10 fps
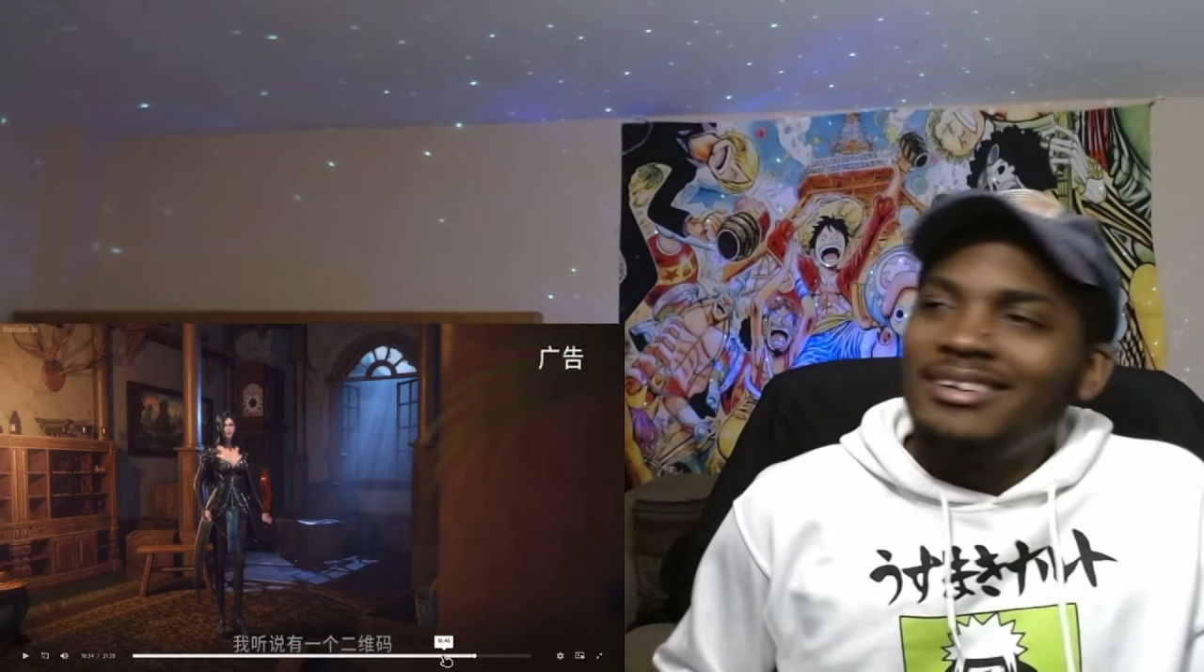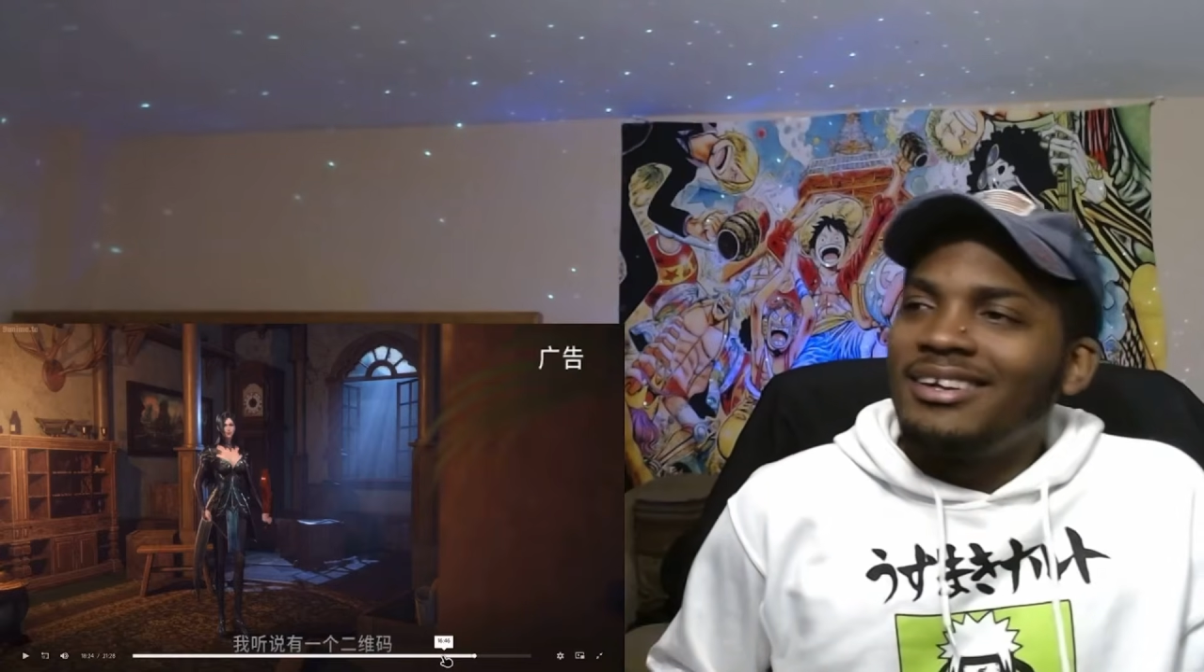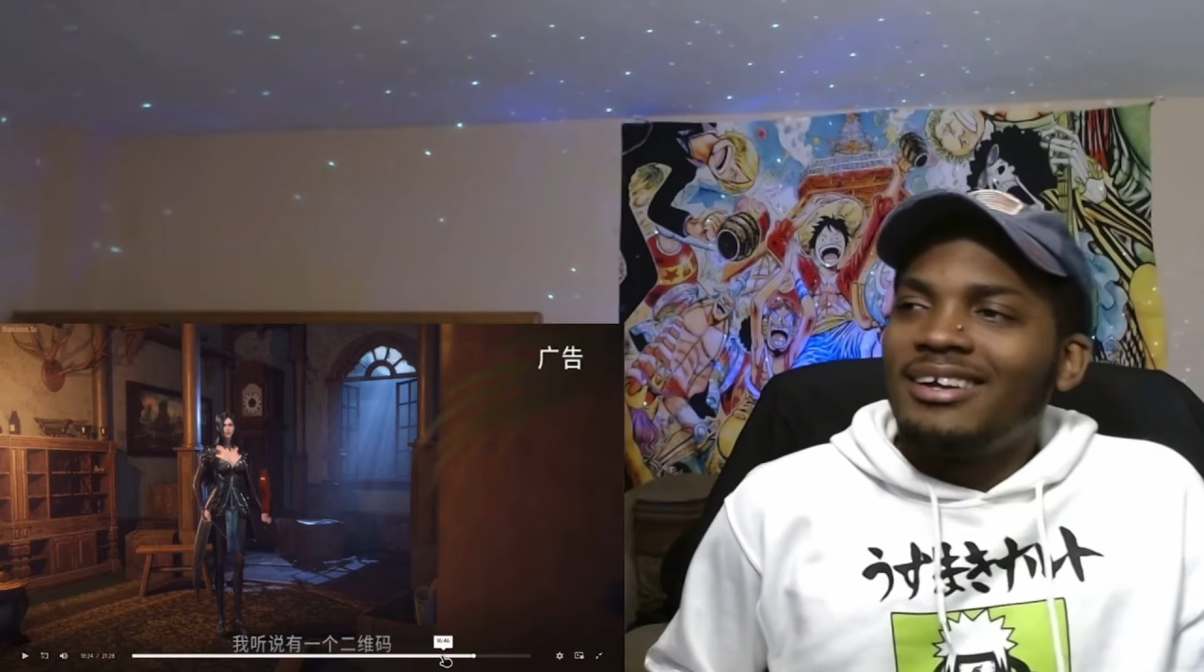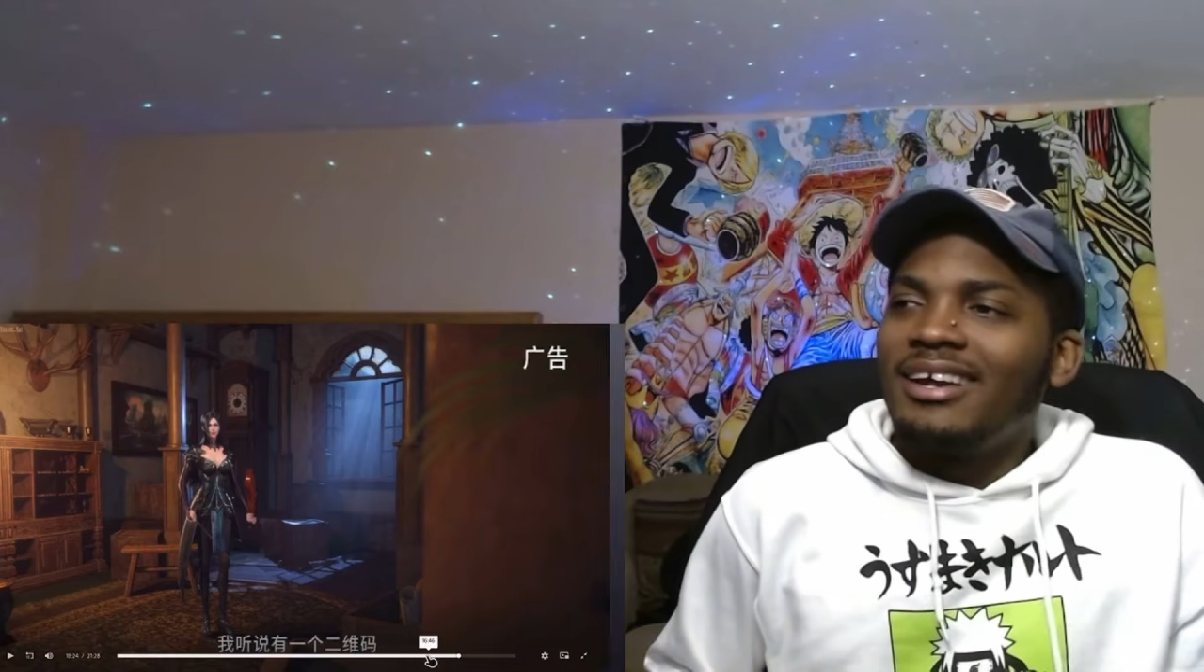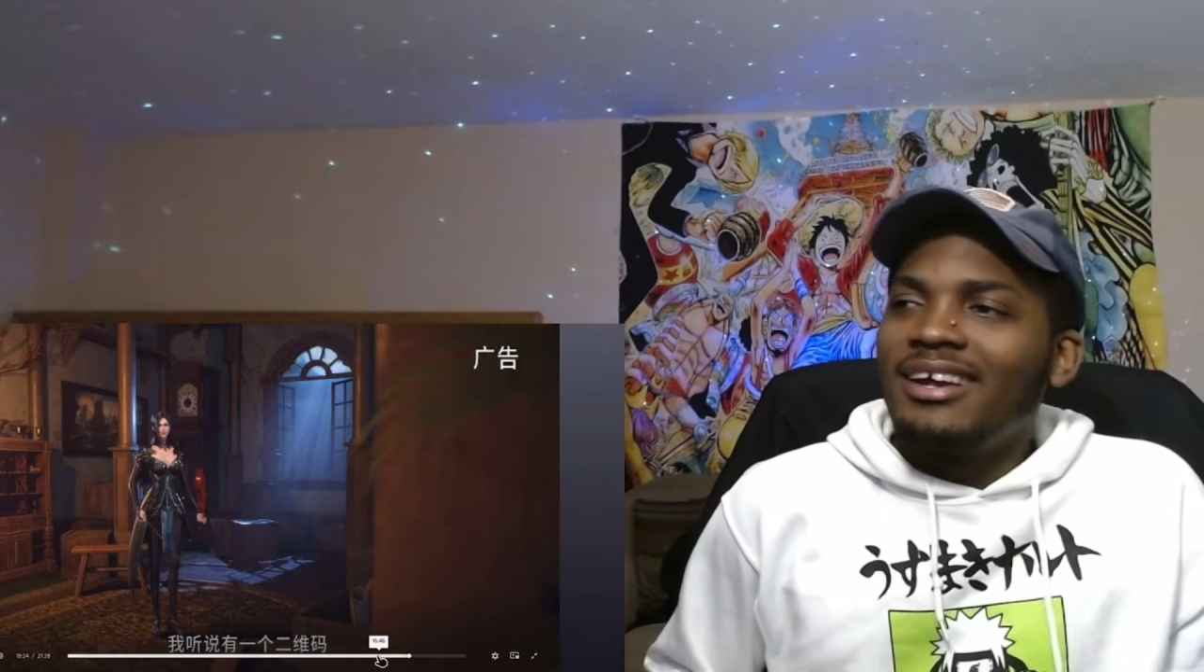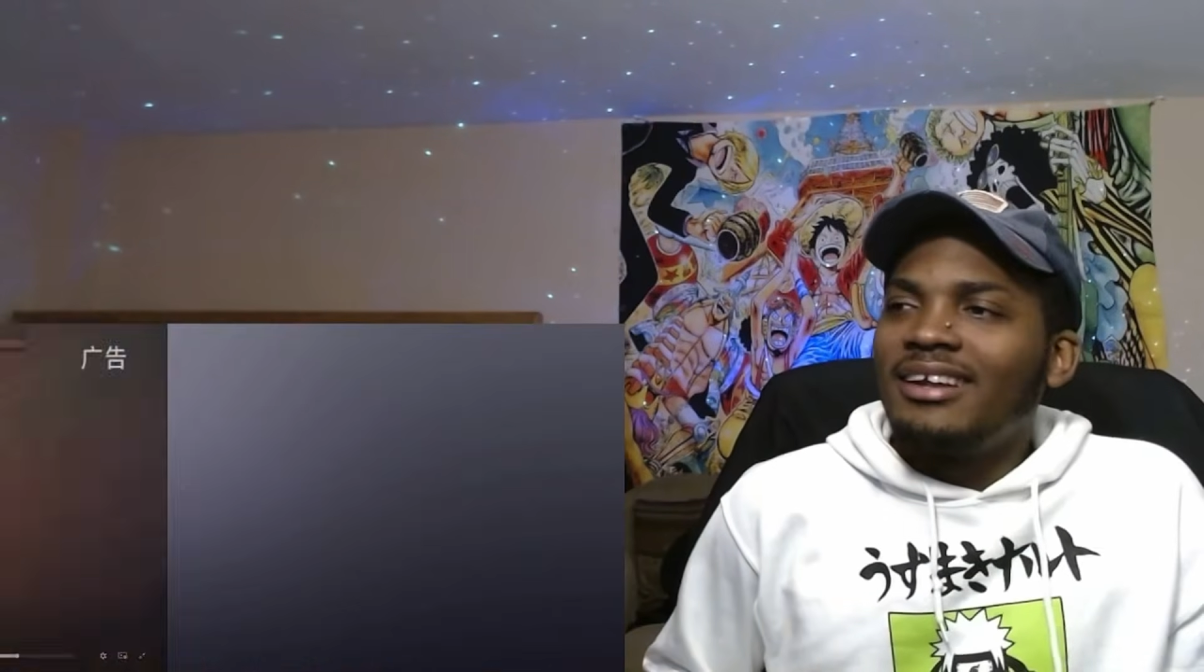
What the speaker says: again to